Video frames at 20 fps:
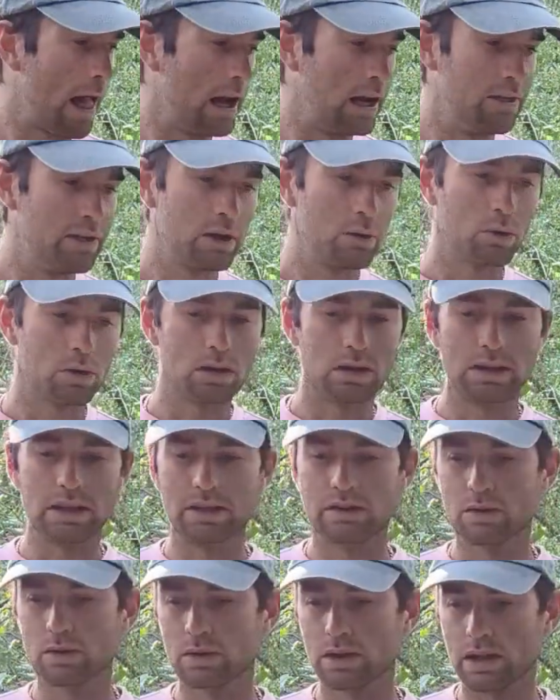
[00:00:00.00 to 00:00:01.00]
anything we're
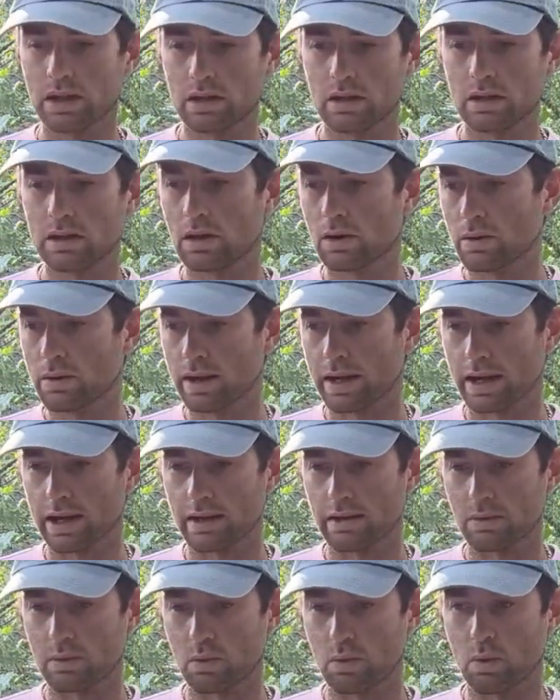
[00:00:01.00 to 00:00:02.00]
literally clothing
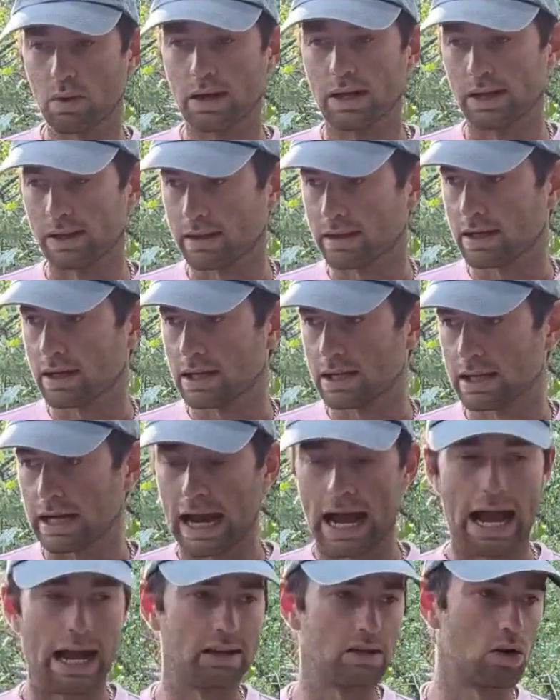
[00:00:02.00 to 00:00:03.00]
it with
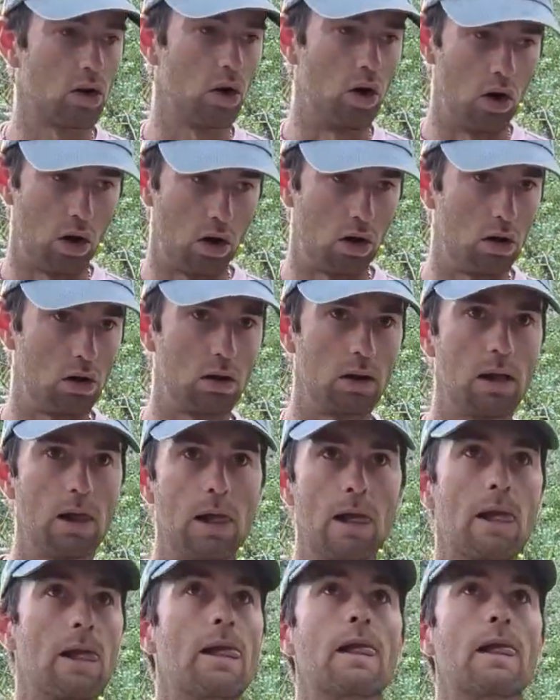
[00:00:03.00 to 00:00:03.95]
at all.